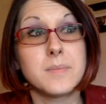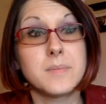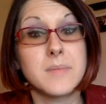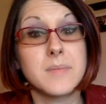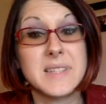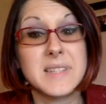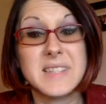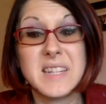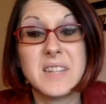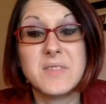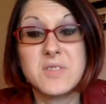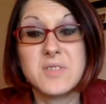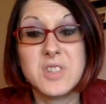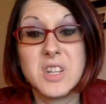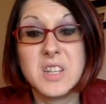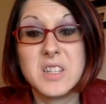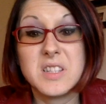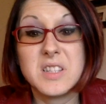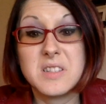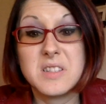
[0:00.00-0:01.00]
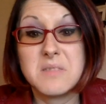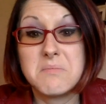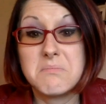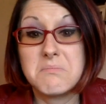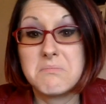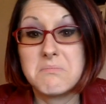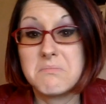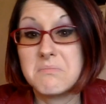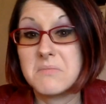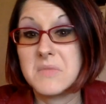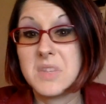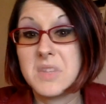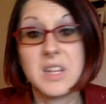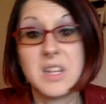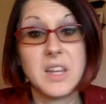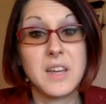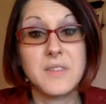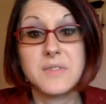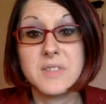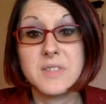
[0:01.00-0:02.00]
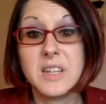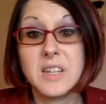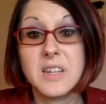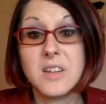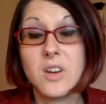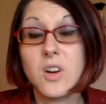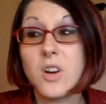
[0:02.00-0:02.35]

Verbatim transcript: Instead of just gifting